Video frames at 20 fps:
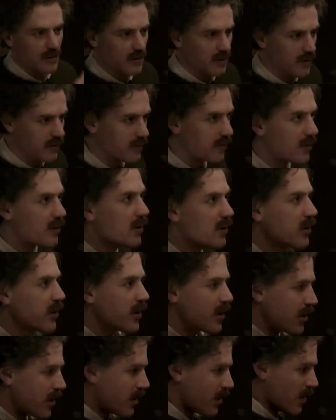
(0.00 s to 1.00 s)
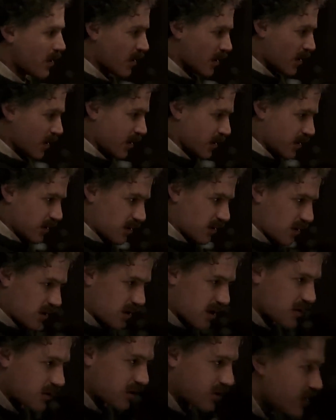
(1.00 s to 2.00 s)
alone understand.
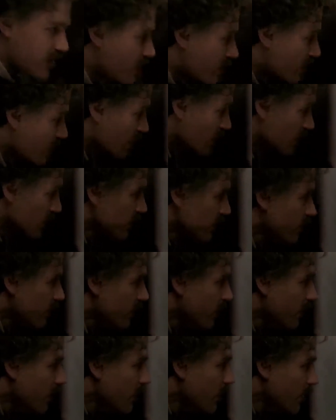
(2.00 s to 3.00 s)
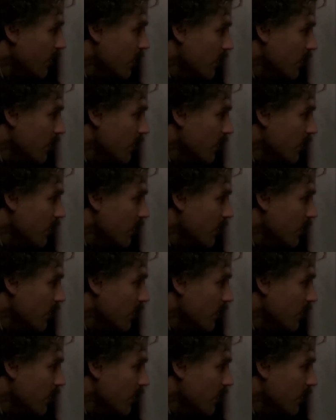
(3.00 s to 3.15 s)
Einstein worked on